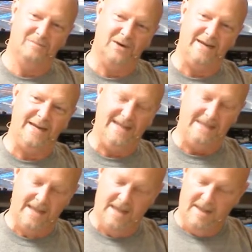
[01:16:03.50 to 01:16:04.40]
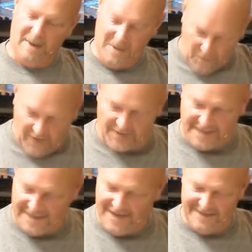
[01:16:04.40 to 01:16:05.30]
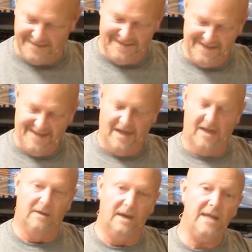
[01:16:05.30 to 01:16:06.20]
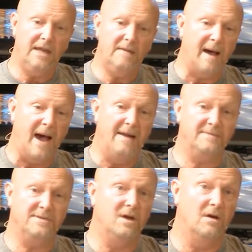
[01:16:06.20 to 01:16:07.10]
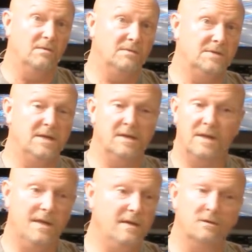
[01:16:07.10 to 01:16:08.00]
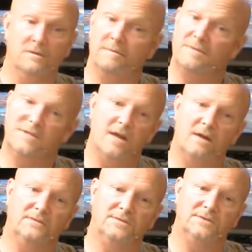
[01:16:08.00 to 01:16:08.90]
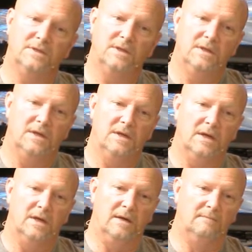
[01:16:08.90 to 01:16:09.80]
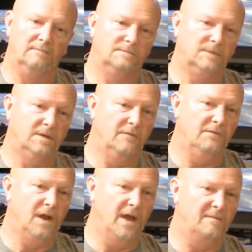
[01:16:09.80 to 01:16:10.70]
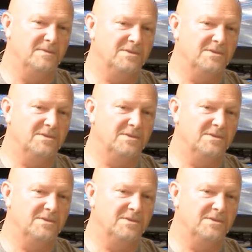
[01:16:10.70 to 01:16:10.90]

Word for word: breathe? But it worked, it doesn't. Uh, leaky pipes don't tend to heal themselves. Um, if you let them